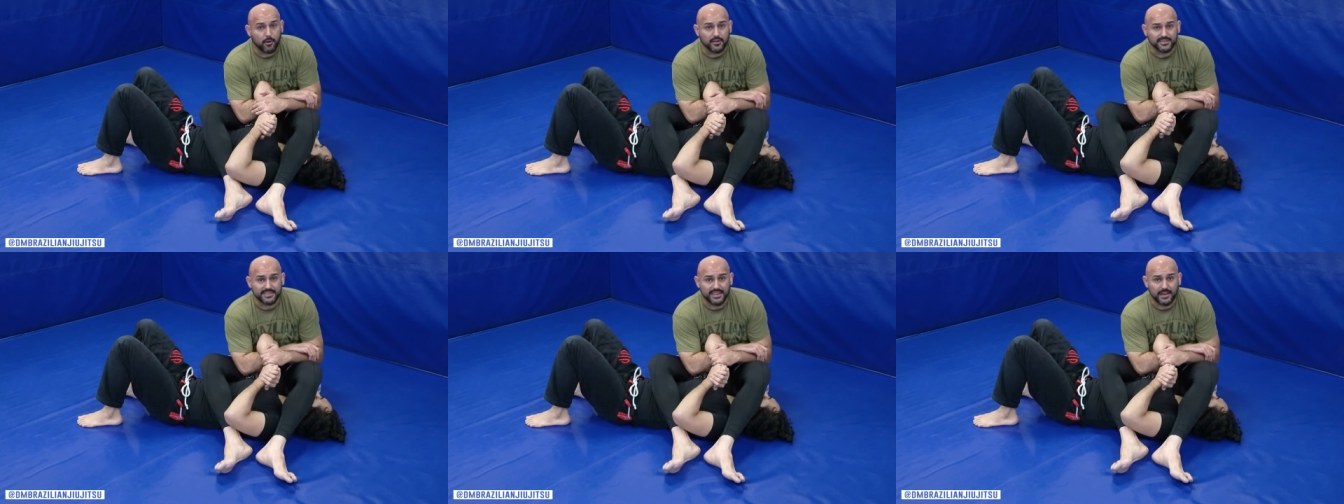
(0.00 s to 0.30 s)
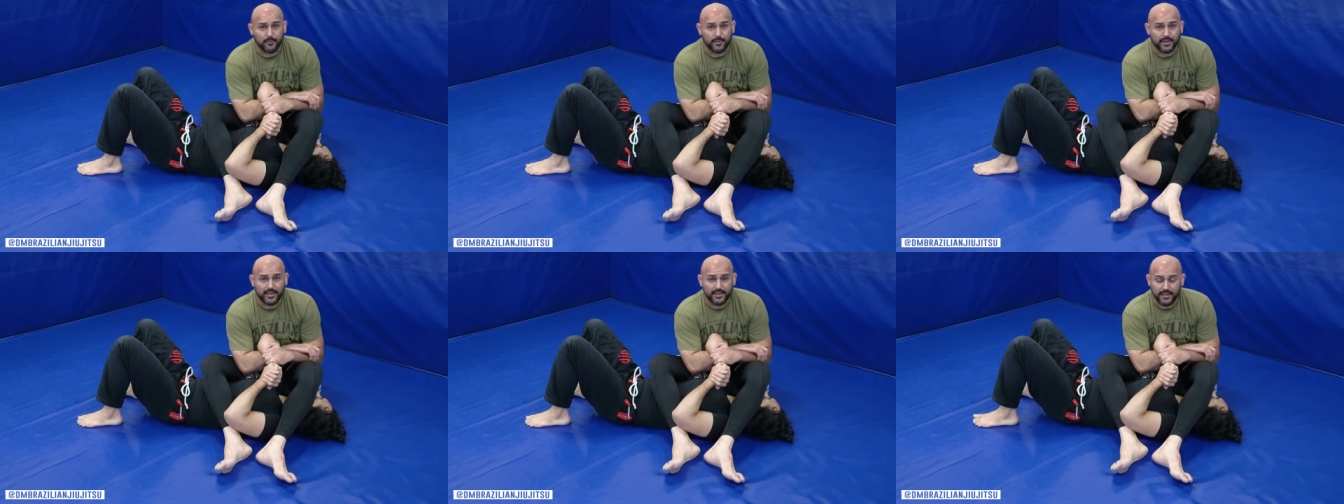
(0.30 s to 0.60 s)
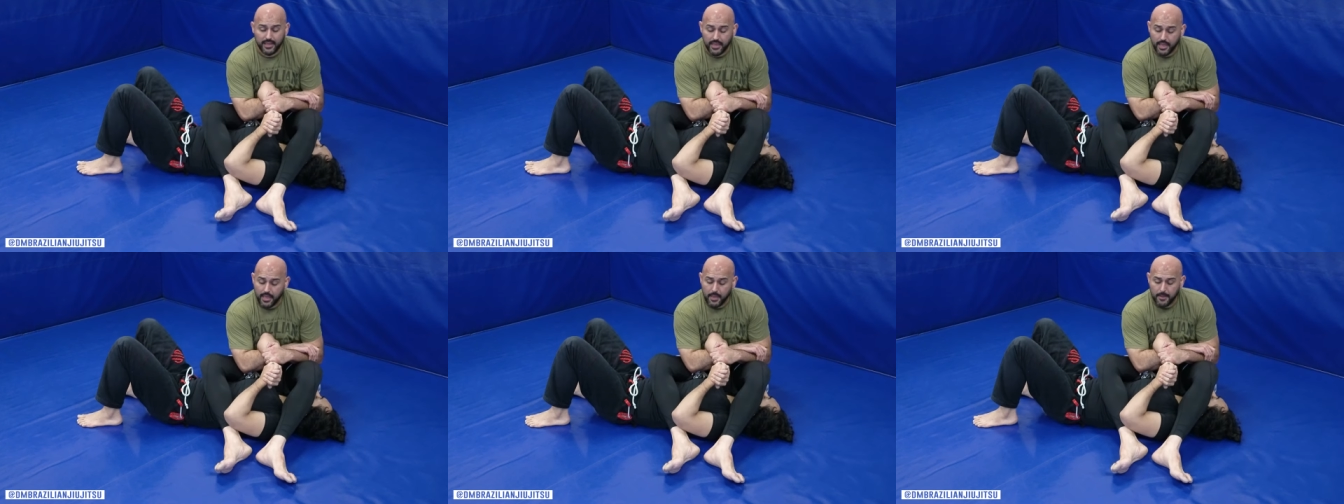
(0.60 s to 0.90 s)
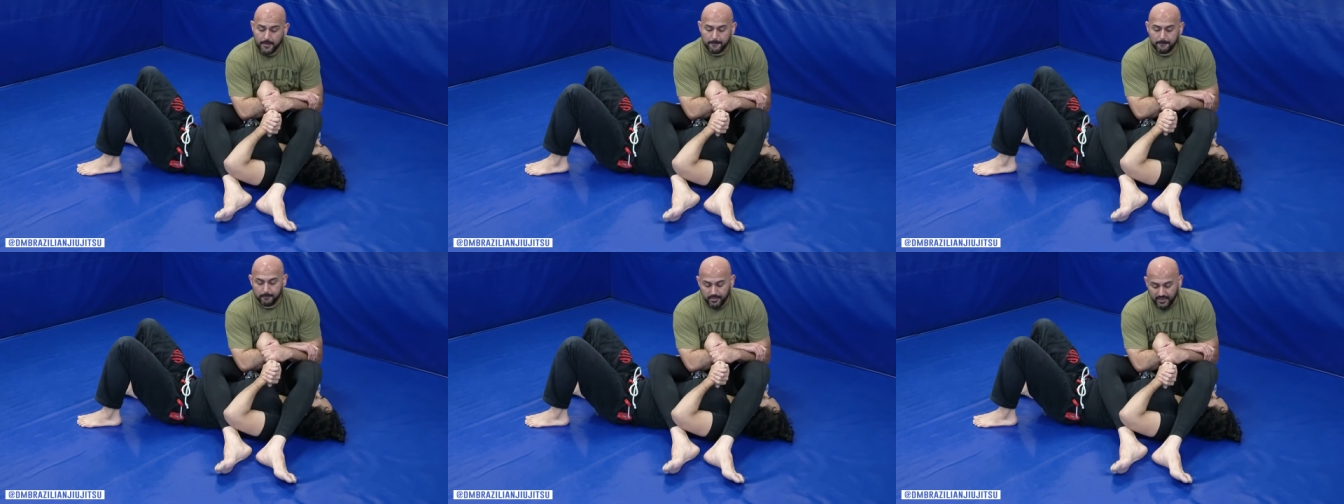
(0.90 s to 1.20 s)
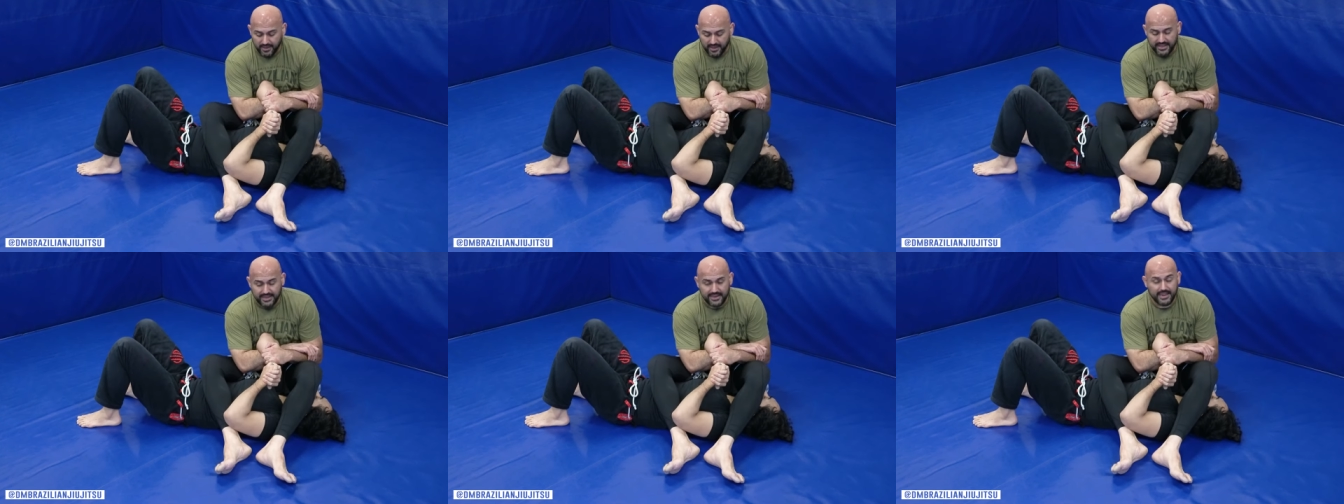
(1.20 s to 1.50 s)
bars that way,
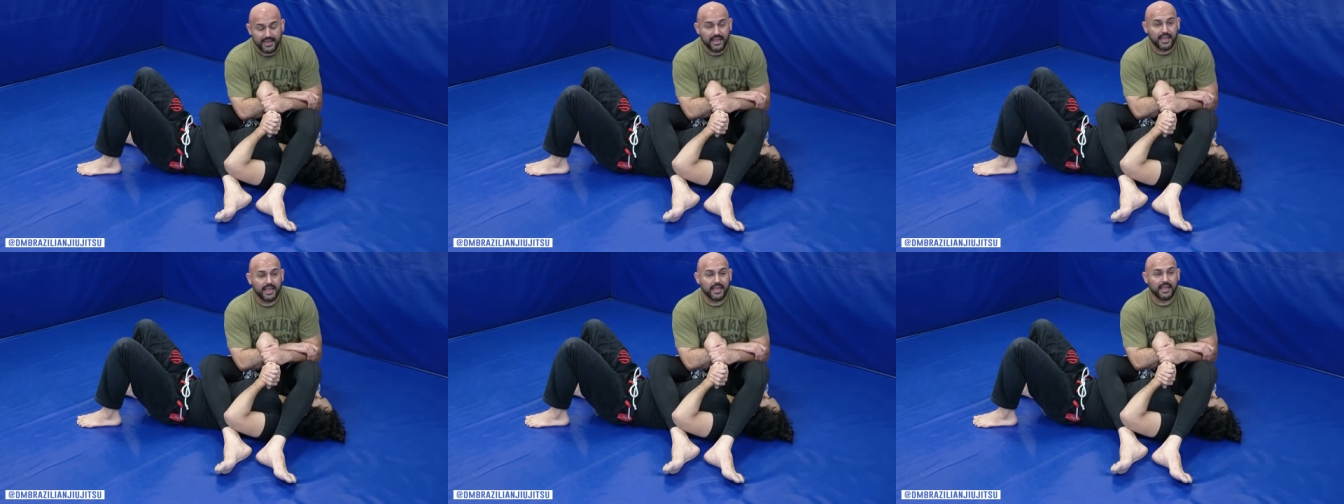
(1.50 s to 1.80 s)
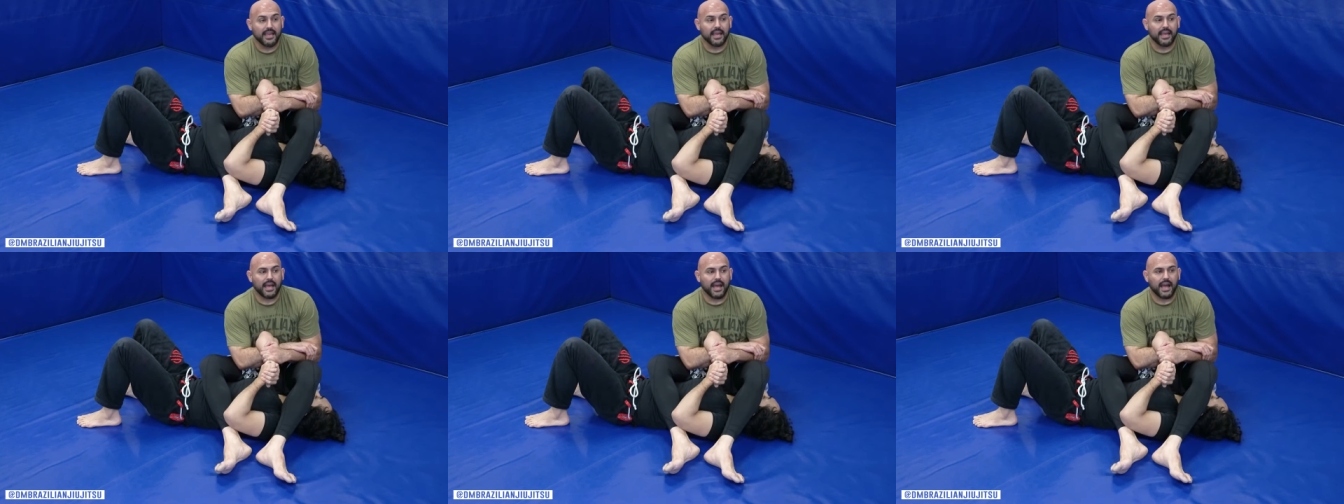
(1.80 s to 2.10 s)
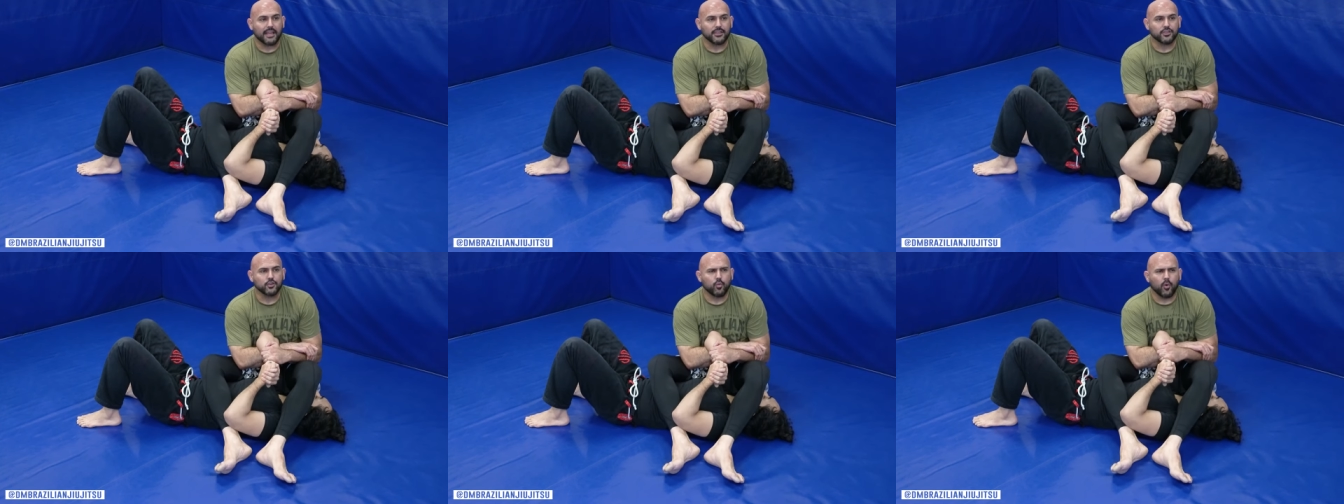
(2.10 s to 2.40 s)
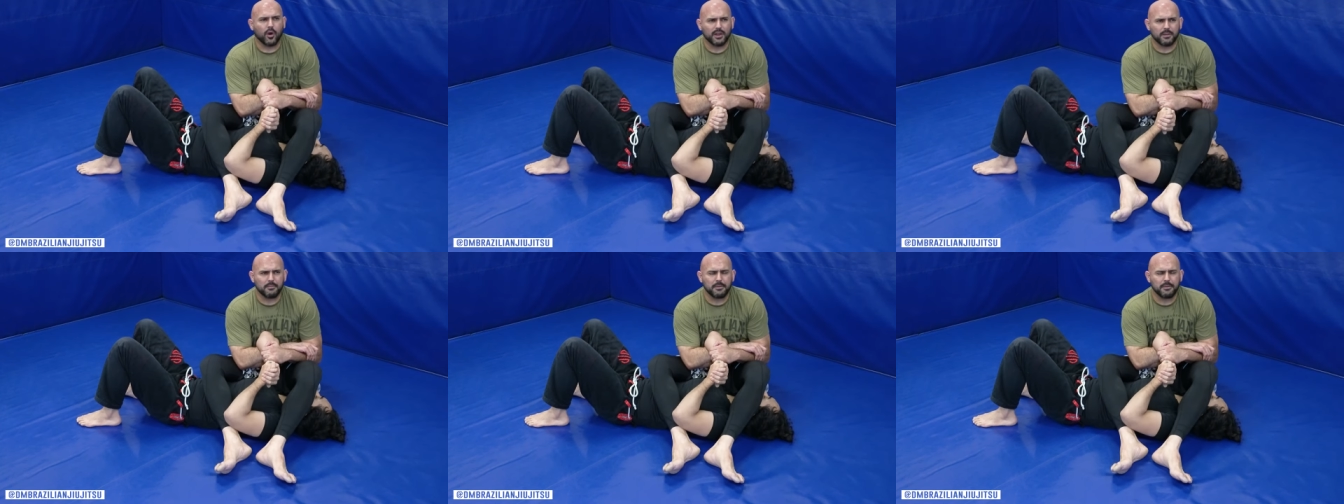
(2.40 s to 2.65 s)
but you want